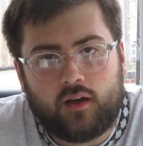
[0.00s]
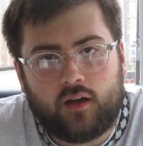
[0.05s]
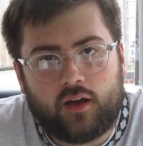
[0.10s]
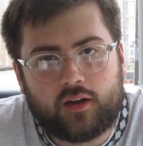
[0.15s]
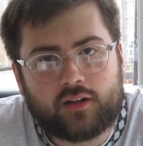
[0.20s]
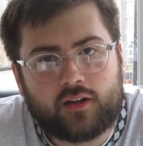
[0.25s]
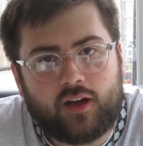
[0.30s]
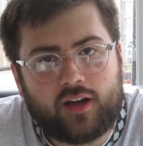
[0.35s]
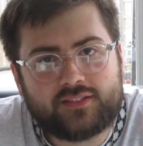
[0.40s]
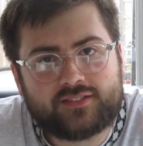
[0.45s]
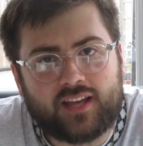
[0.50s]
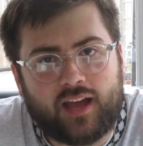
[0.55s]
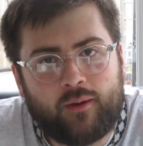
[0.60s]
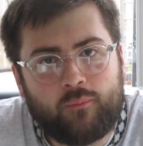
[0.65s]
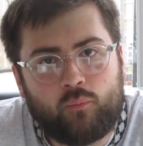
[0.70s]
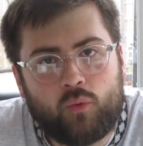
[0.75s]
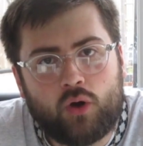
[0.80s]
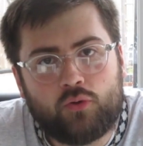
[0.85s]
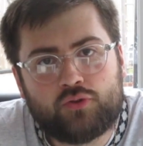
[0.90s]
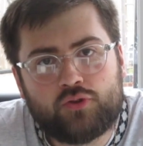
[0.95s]
Hello guys,
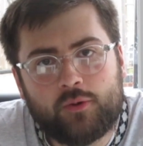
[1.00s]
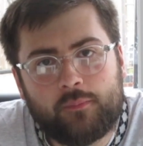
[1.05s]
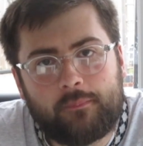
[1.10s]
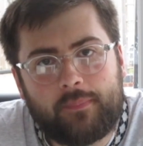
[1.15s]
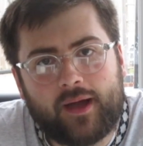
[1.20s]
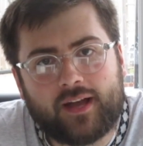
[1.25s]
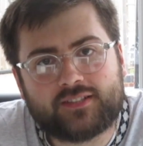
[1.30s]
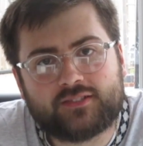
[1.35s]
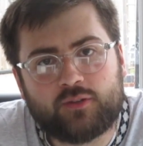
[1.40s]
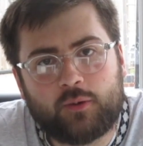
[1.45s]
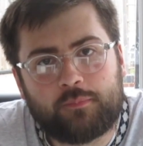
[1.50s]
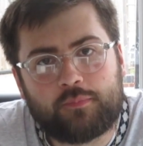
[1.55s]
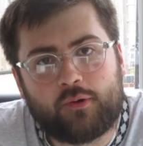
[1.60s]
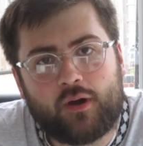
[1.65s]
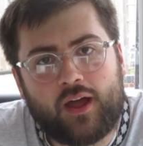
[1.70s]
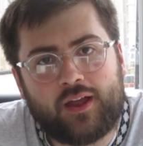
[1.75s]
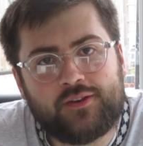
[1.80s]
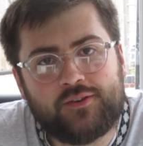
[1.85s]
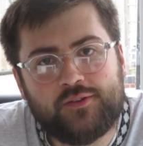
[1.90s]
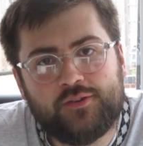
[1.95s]
and welcome back to a
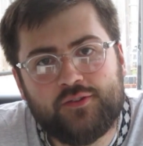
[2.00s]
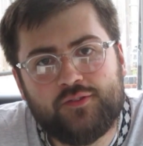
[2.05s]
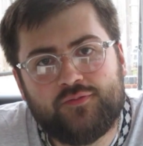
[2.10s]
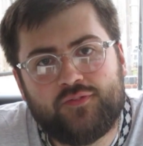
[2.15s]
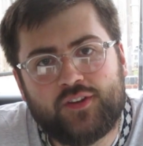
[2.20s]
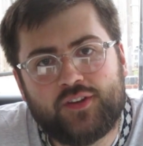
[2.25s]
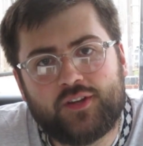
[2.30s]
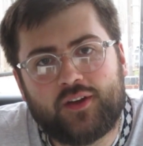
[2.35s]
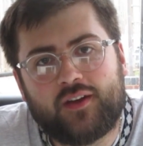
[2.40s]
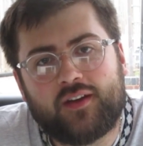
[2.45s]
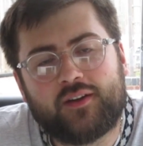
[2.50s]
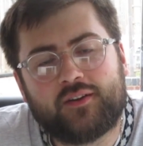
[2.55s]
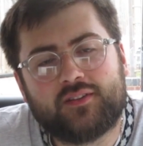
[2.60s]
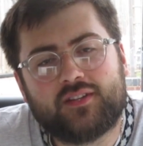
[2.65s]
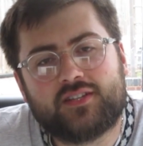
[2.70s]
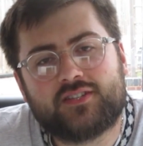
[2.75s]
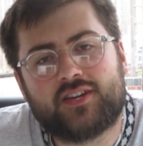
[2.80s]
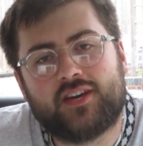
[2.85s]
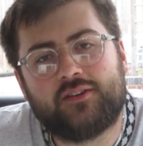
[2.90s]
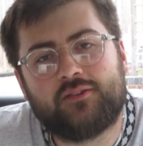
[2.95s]
brand new video here on
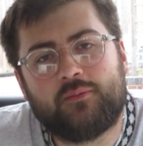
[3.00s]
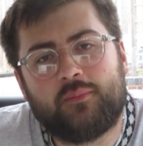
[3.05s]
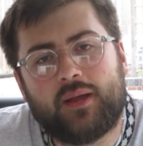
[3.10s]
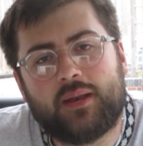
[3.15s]
the channel.